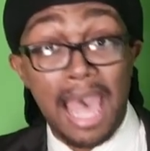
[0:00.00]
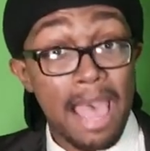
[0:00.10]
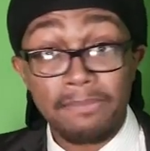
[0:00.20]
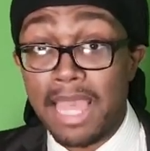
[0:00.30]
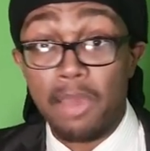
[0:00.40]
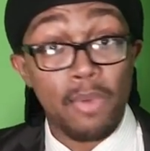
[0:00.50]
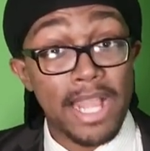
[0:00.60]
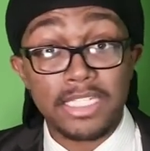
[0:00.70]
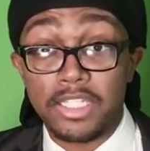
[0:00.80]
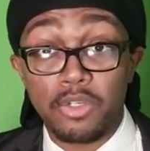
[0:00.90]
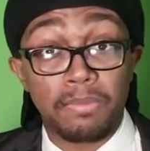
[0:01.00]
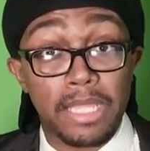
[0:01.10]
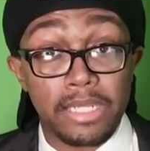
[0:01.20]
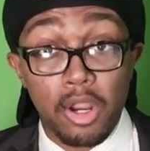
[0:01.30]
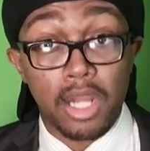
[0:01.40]
I'm not watching you
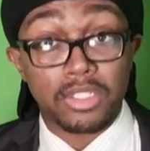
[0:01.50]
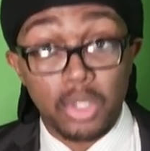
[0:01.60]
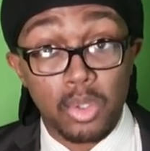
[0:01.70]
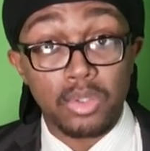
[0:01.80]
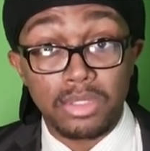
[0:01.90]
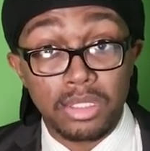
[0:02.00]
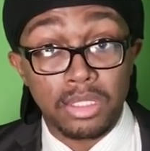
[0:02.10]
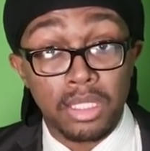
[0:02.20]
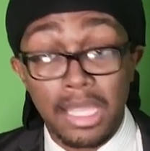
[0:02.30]
play Dark Souls.